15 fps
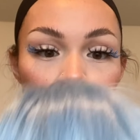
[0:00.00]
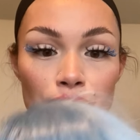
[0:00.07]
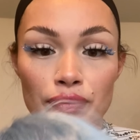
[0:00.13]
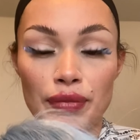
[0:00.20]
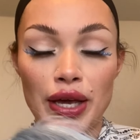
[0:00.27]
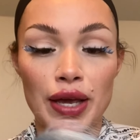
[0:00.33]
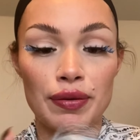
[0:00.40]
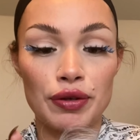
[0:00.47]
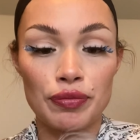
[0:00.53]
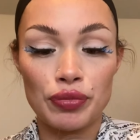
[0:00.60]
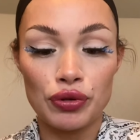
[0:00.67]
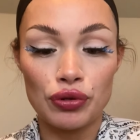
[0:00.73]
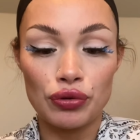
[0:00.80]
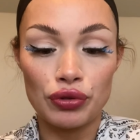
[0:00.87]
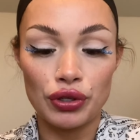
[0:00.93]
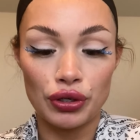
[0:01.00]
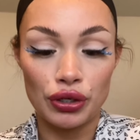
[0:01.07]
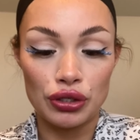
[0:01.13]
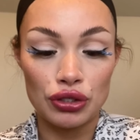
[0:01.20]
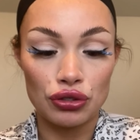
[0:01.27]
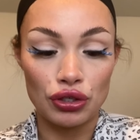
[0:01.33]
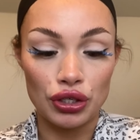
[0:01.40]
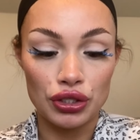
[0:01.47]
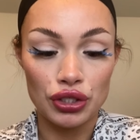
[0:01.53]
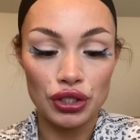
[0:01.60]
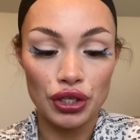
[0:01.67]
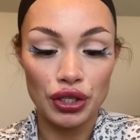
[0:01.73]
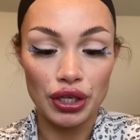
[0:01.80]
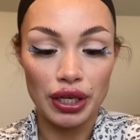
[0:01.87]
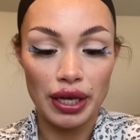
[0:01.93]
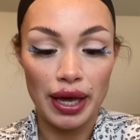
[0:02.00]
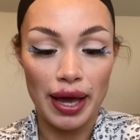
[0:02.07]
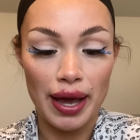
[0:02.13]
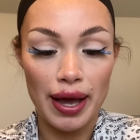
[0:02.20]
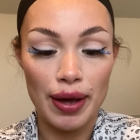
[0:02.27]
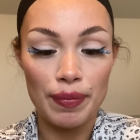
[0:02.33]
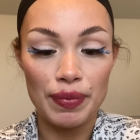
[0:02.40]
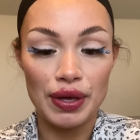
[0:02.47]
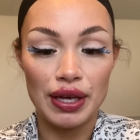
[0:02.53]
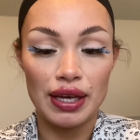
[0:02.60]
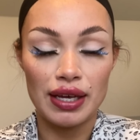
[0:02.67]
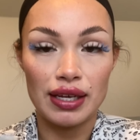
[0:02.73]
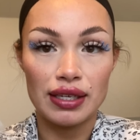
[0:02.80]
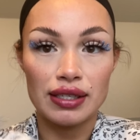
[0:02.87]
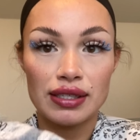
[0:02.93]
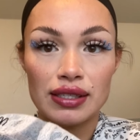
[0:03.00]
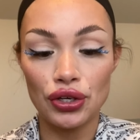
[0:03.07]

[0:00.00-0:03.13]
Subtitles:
baby blue. The construction of the cap is